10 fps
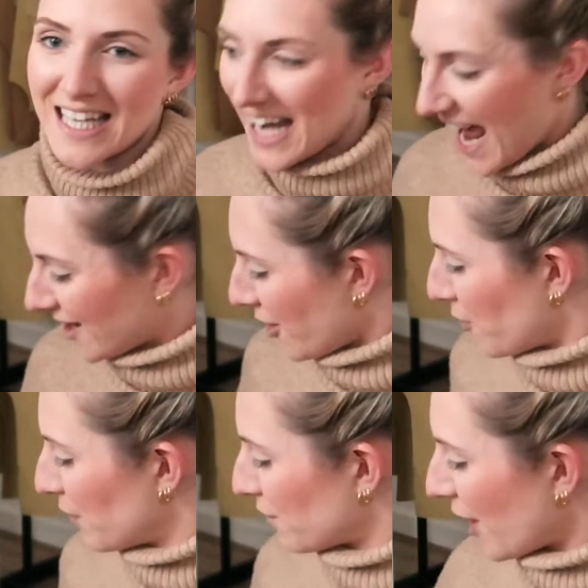to let
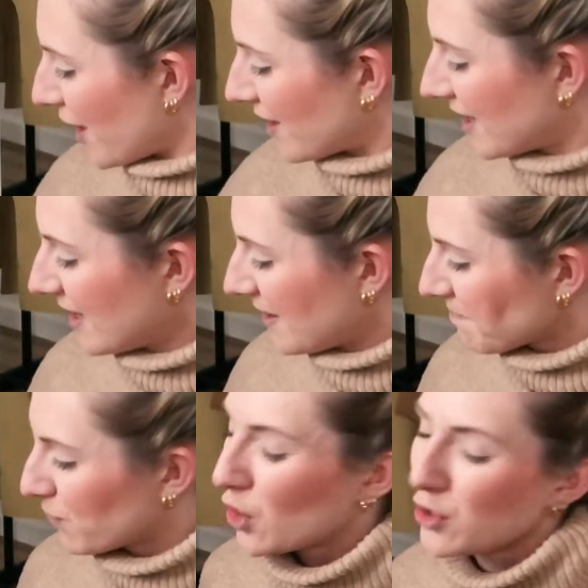go of, like,
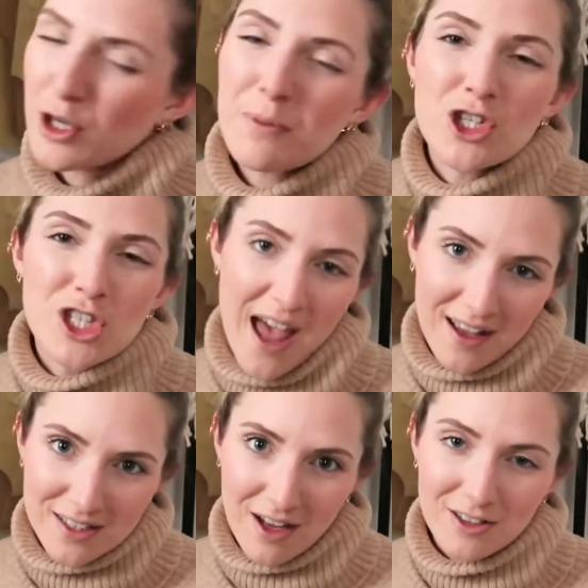not so much
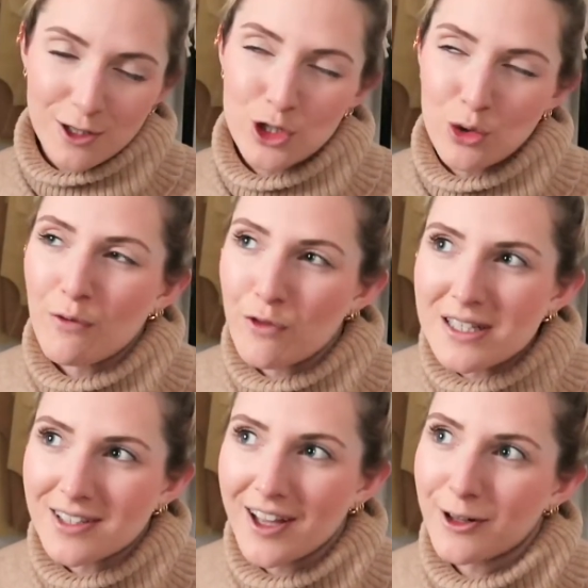textiles, because you can
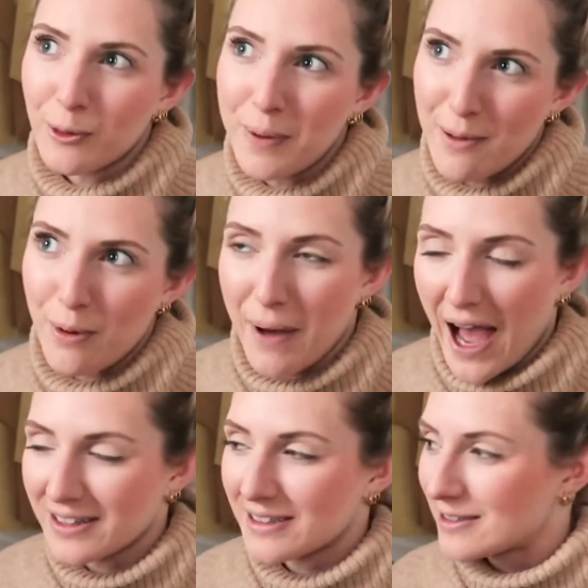recycle paper
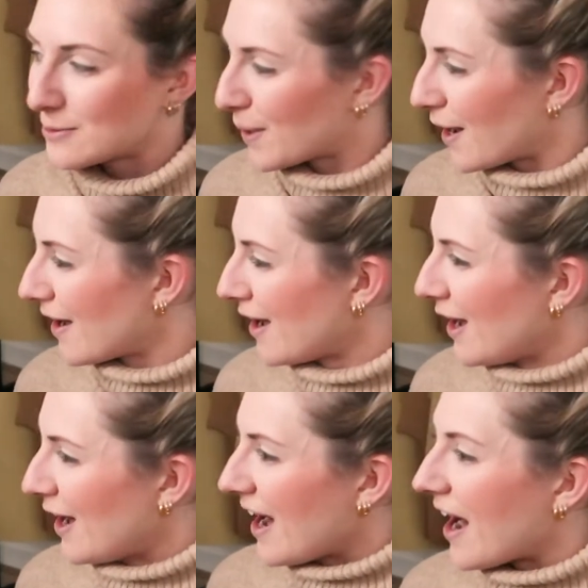patterns, but
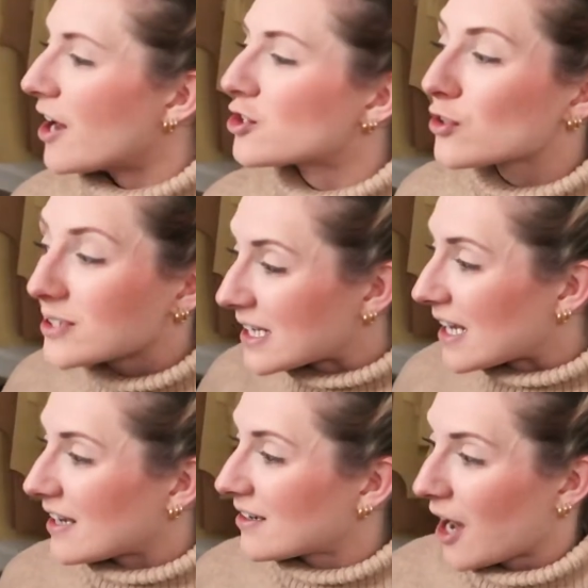as you'll
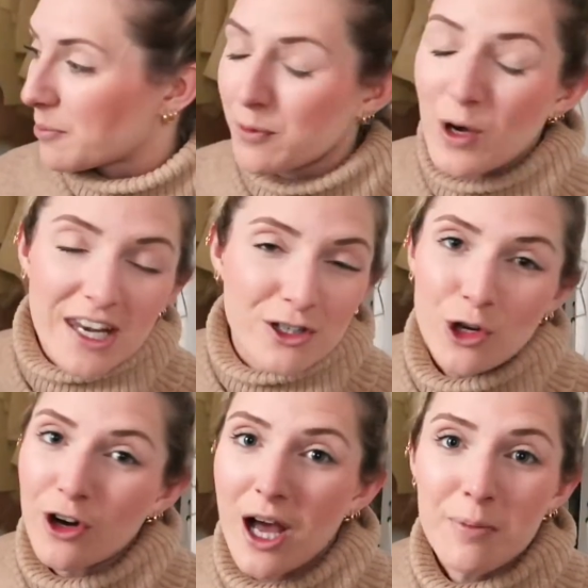see, I mean, we're literally
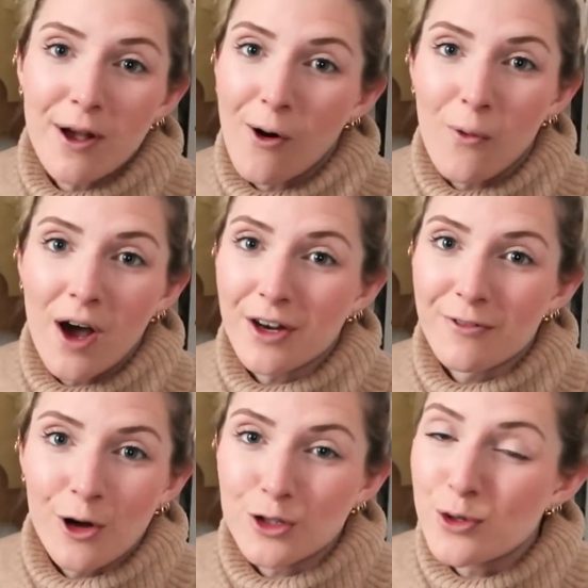on cubby hole 1. I've
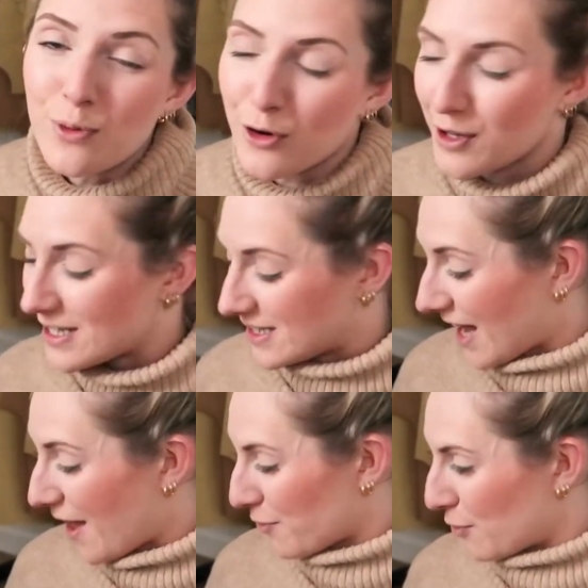got 2 more of these to
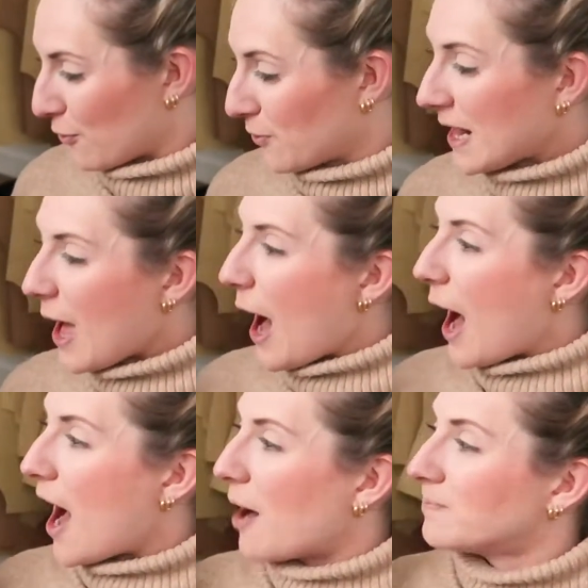get through.
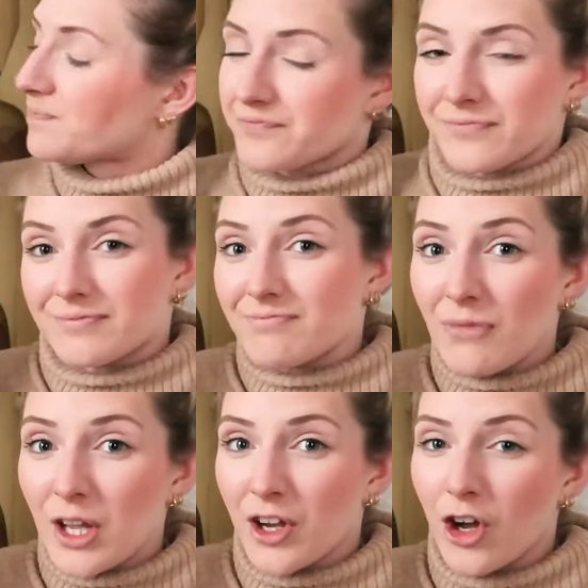
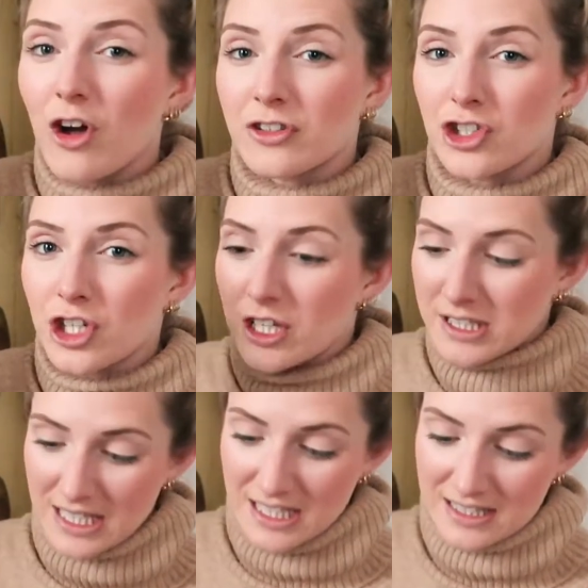Cotton
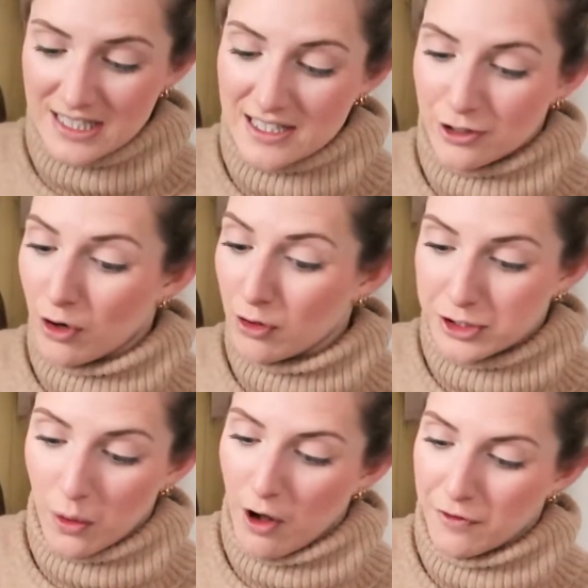jerseys, these are
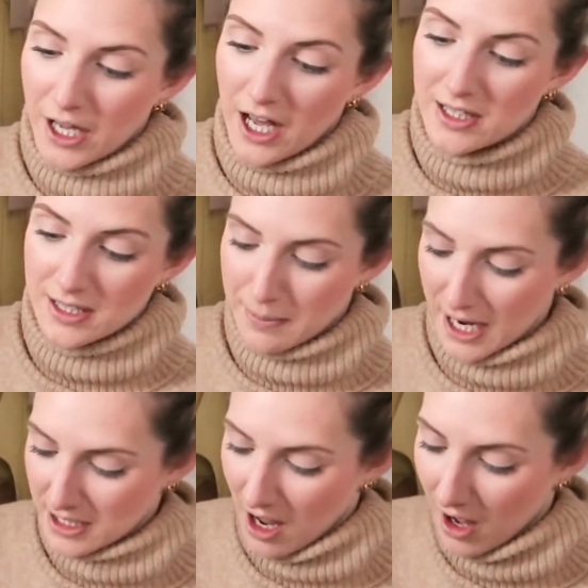also offcuts. I
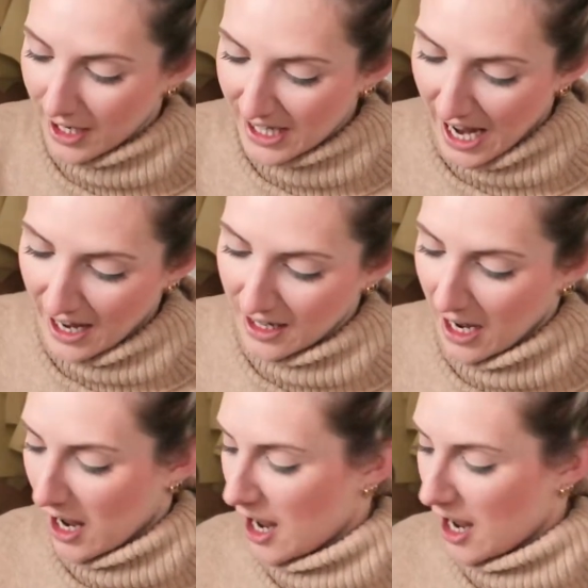made a high neck